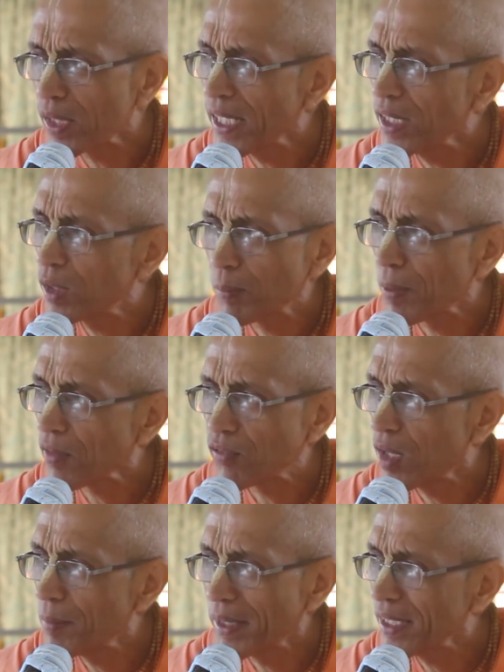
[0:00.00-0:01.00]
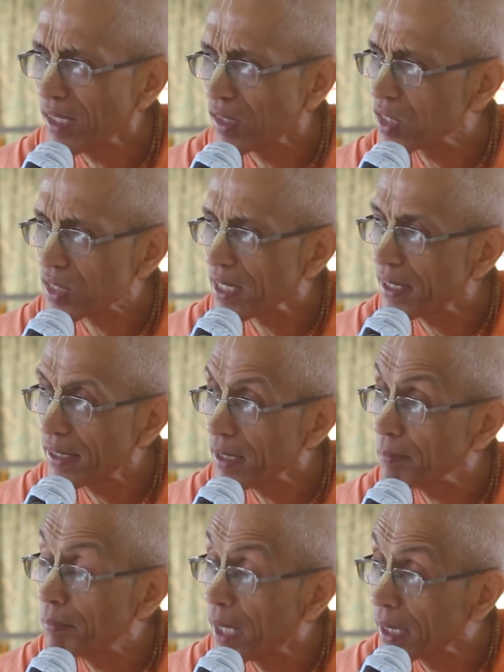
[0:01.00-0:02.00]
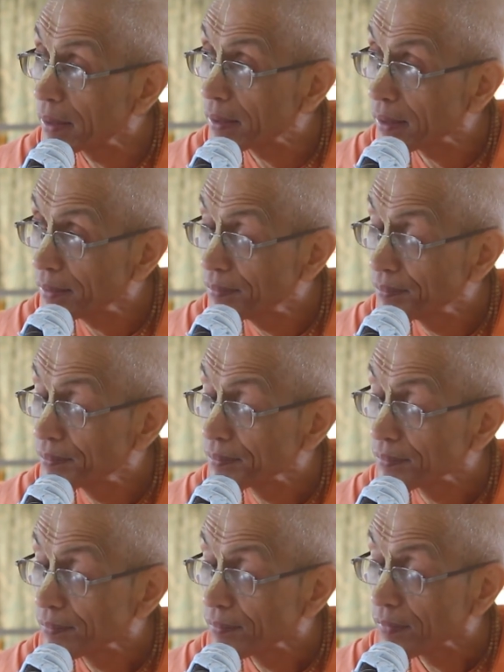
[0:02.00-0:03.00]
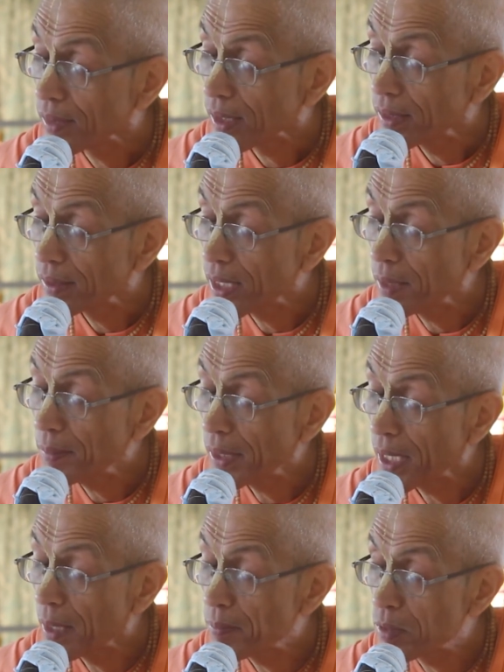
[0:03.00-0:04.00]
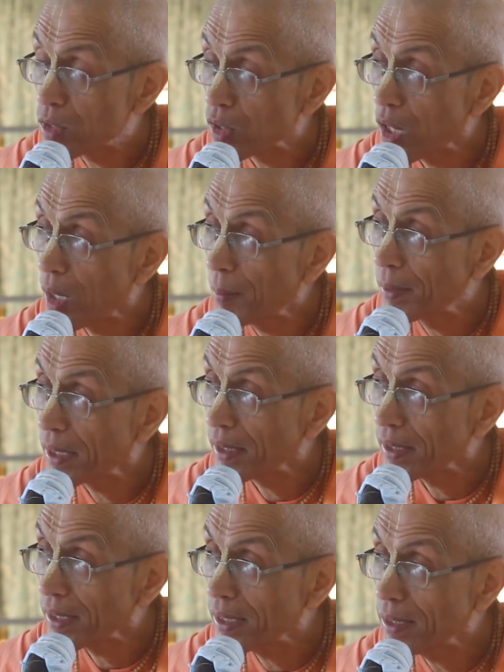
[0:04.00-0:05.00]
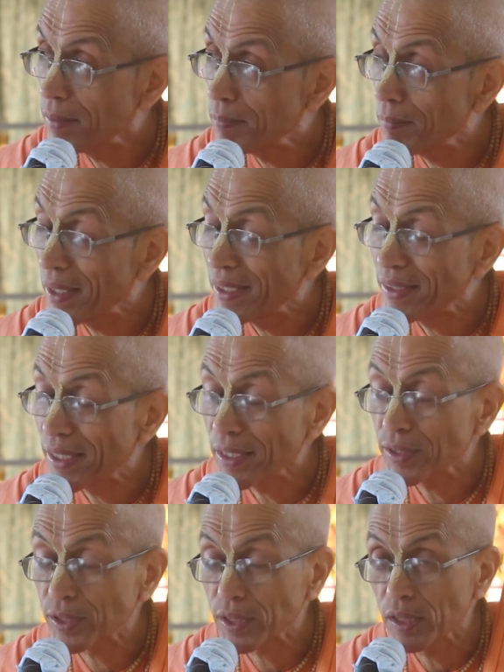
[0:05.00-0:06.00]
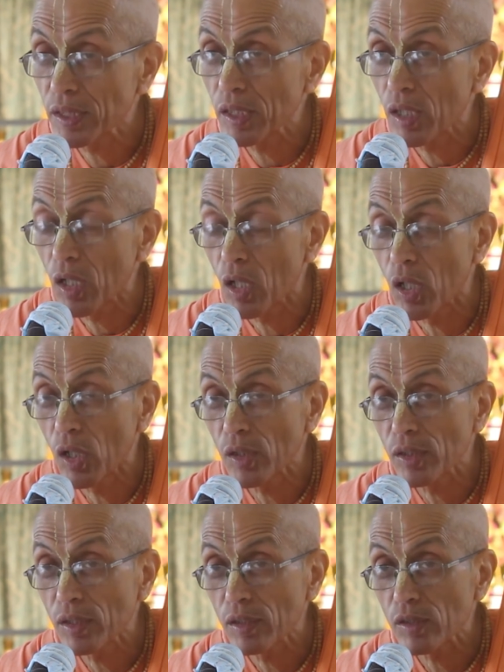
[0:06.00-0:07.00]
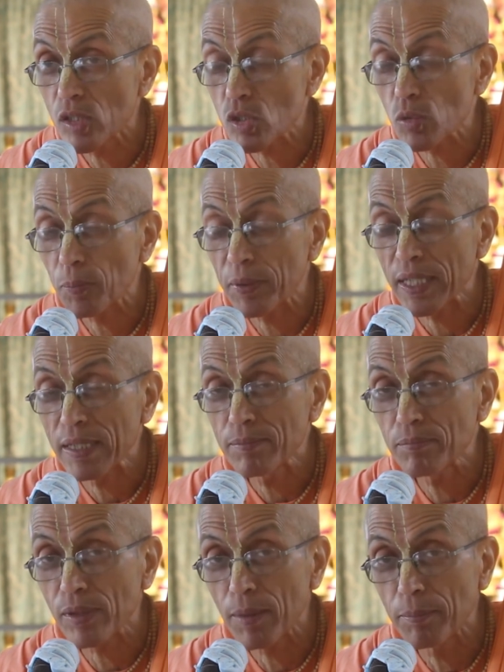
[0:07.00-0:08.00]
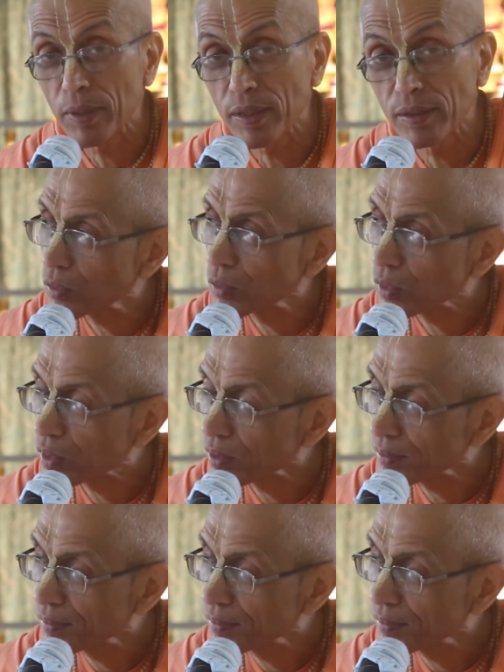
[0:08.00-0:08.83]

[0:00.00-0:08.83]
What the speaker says: need to perform any austerity, but they will be absorbed in meditation on the Supreme Brahman truth.